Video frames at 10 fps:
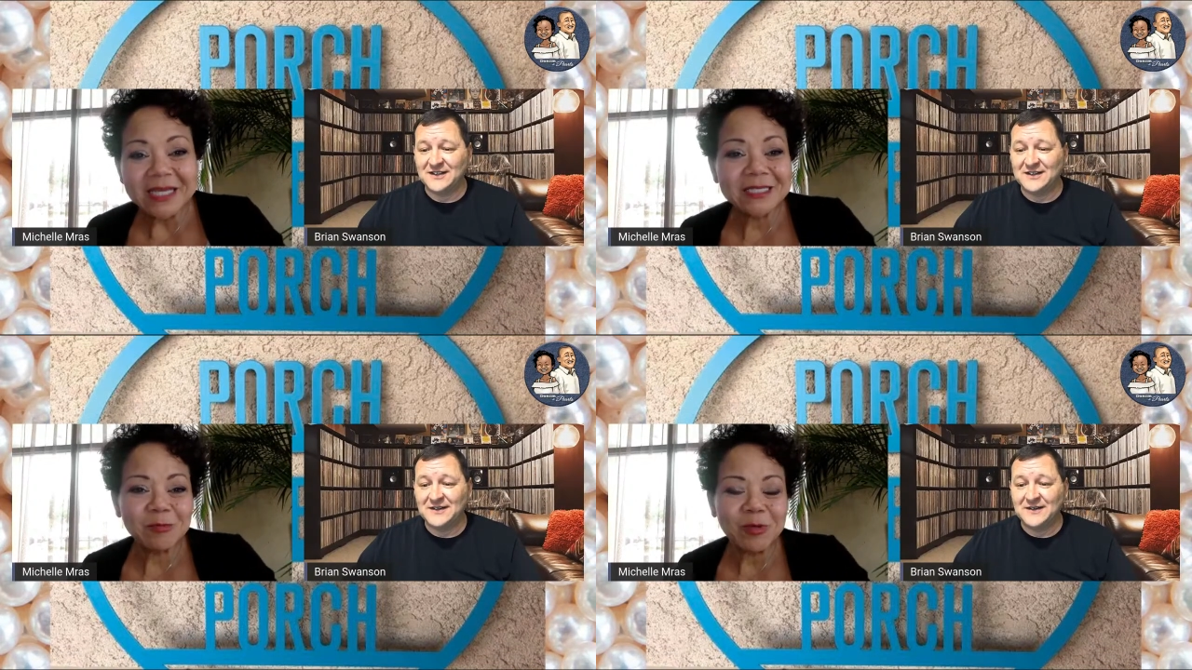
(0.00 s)

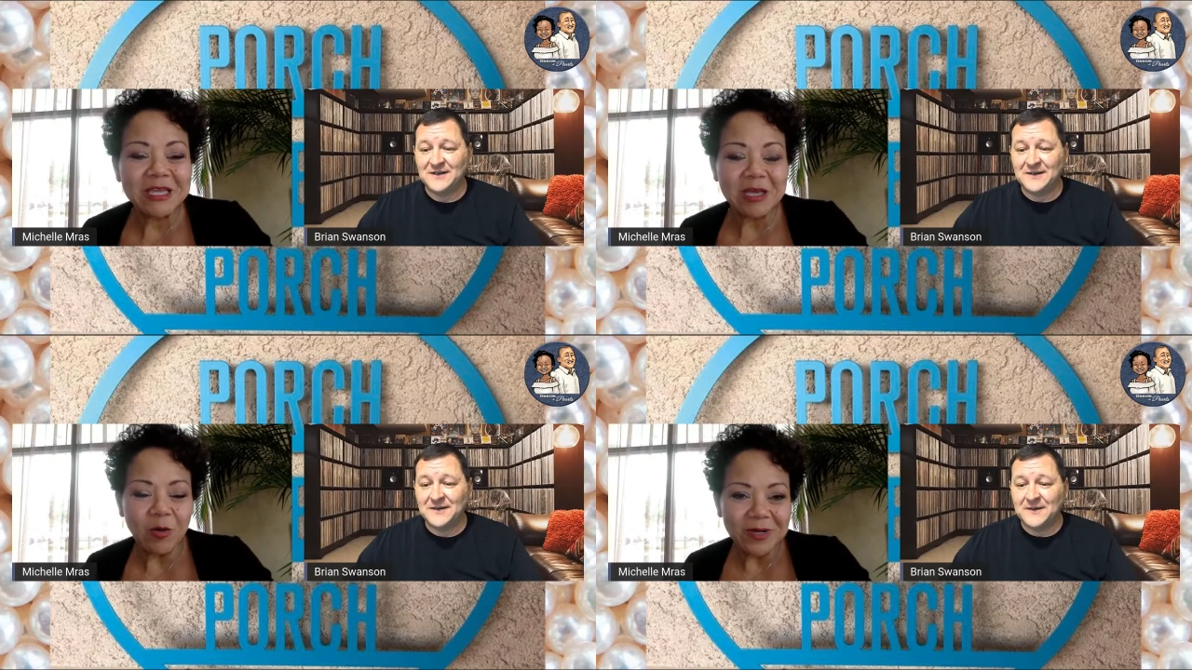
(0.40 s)
Speaker 1: because
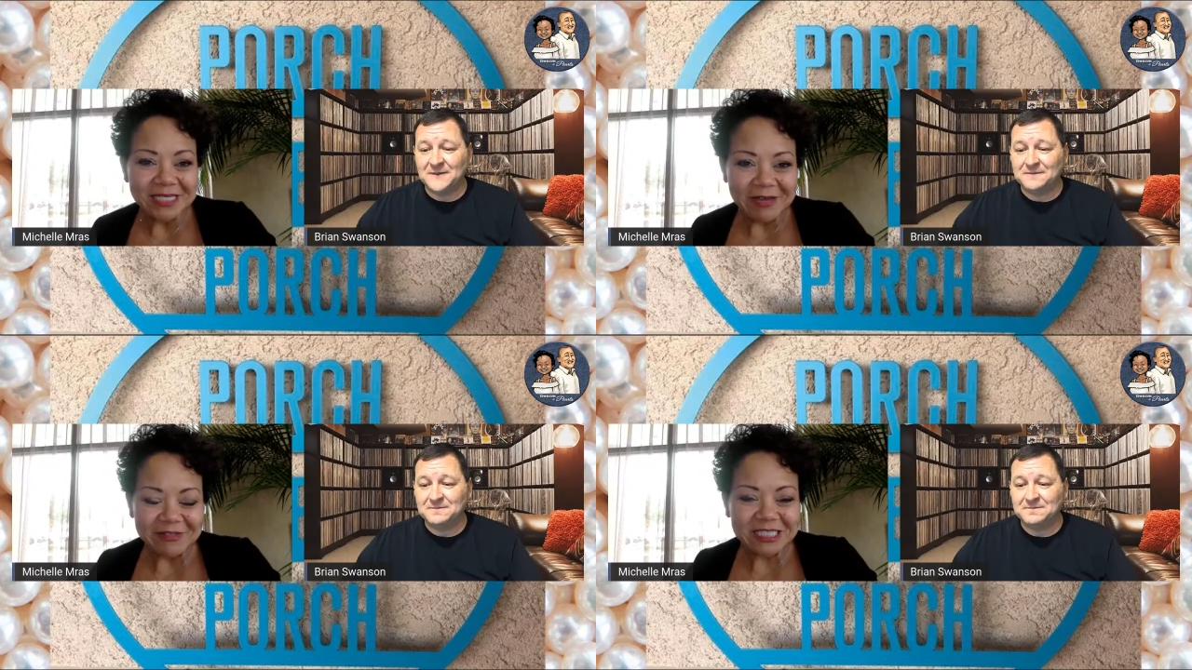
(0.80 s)
we
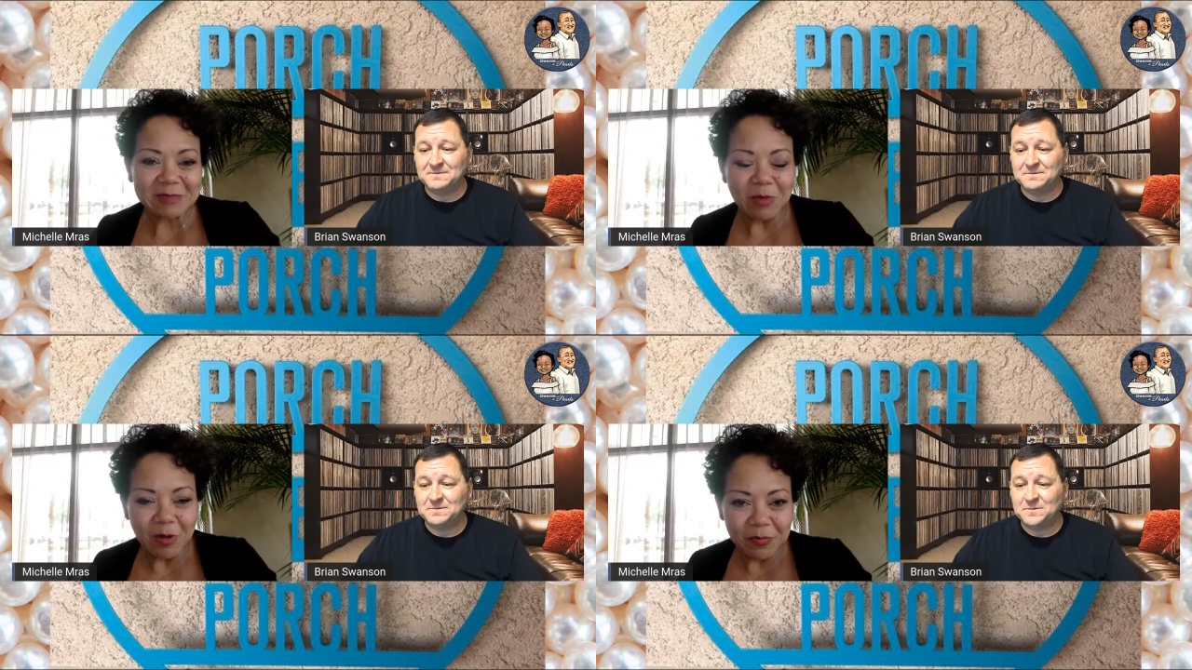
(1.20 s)
always have it
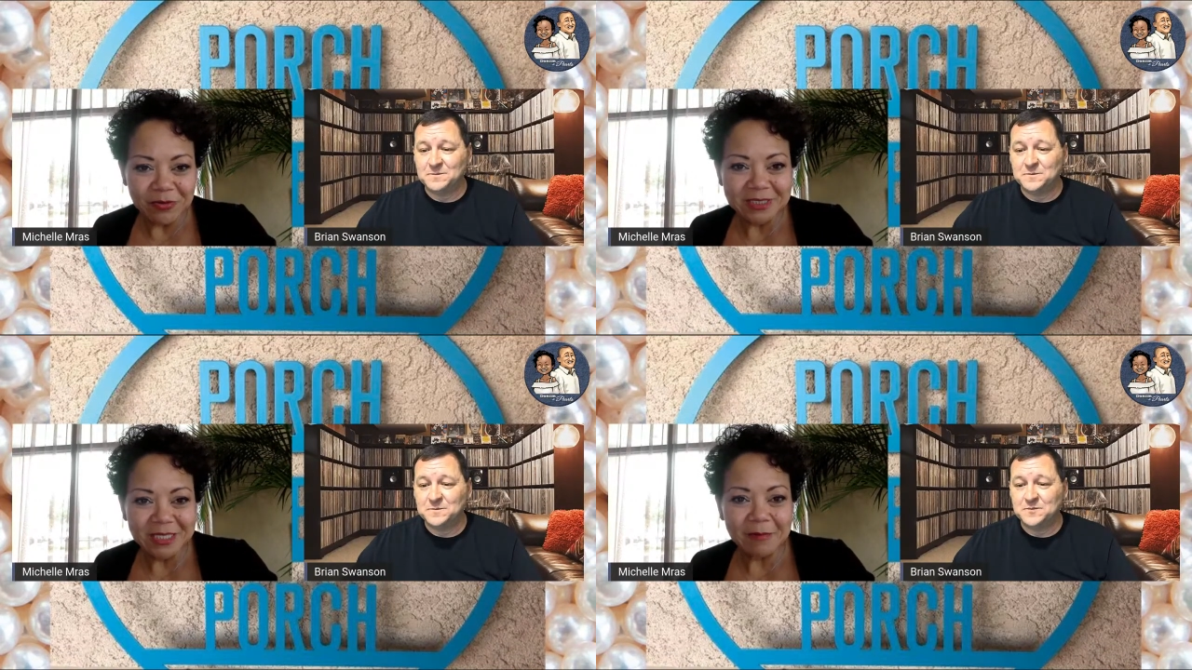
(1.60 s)
small
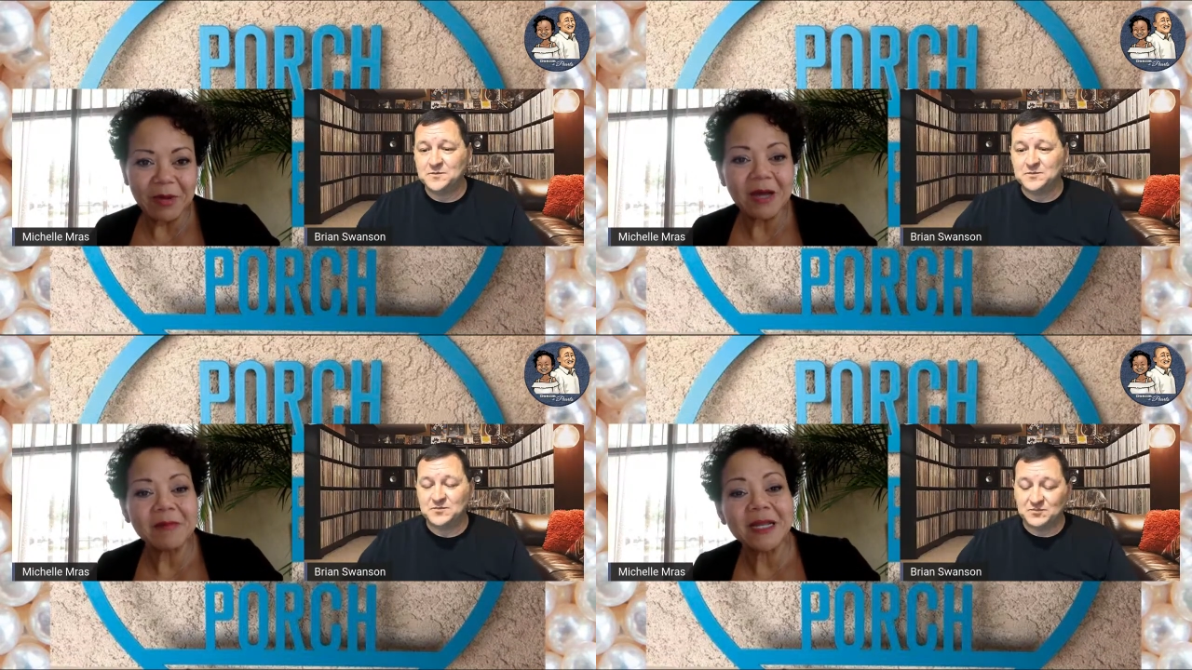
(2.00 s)
print on
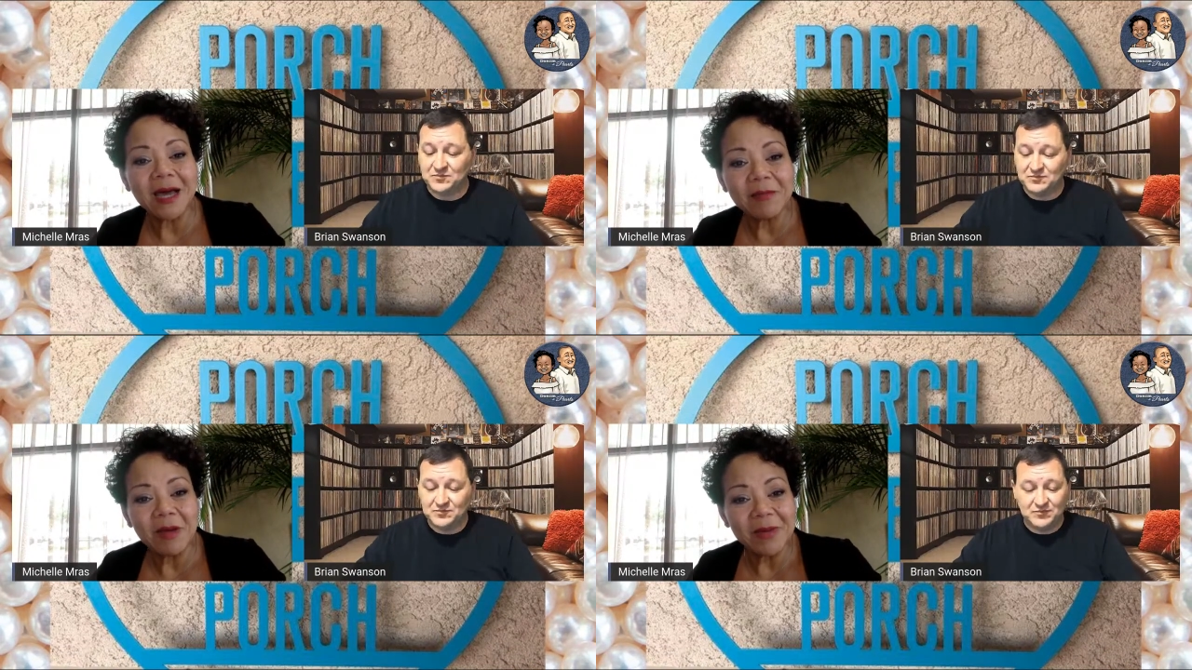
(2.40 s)
the bottom,
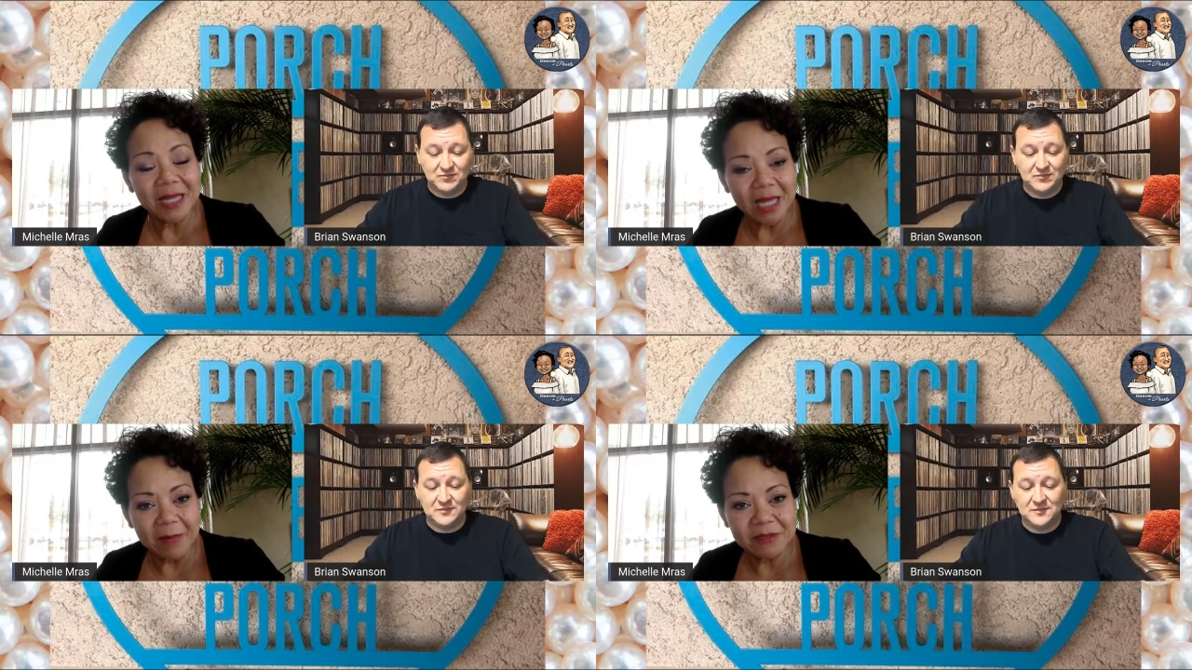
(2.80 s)
and I'm on
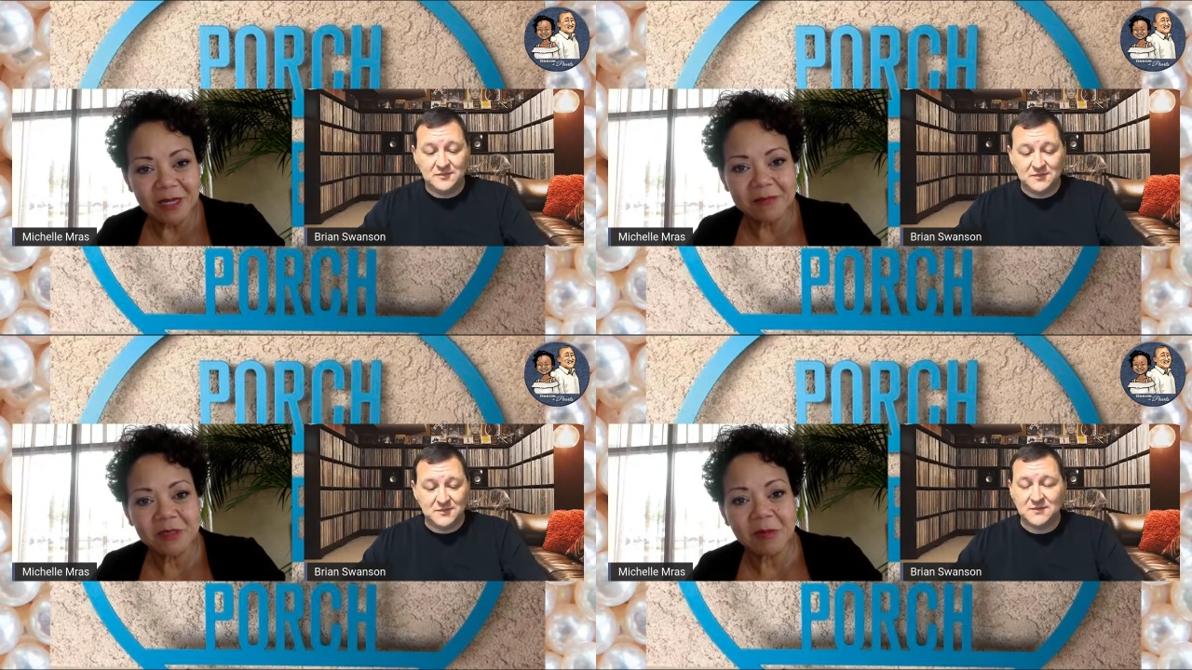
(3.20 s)
my laptop,